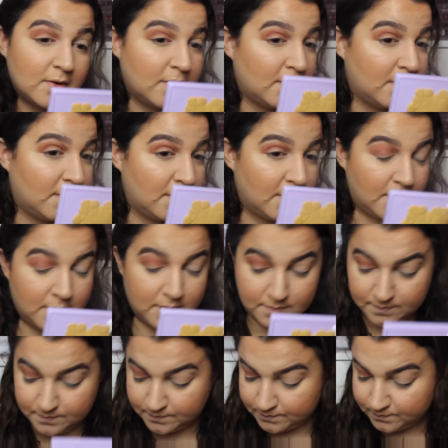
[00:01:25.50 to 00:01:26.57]

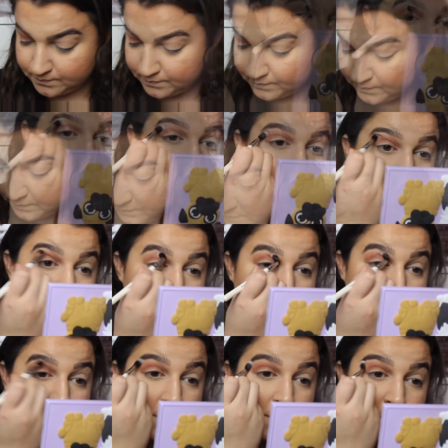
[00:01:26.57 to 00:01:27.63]

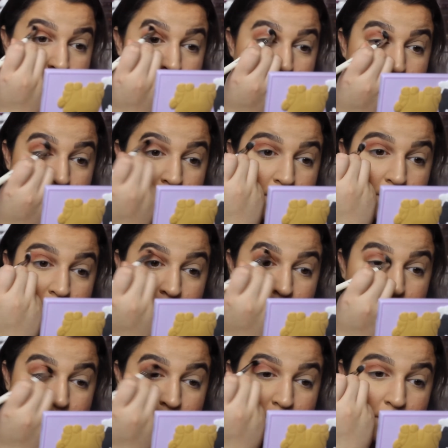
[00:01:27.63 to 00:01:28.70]

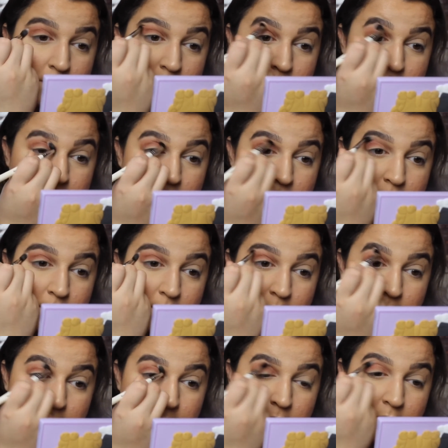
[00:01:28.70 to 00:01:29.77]

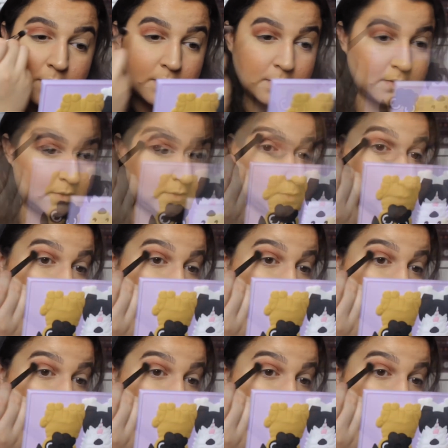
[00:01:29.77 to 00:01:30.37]
(no one is talking)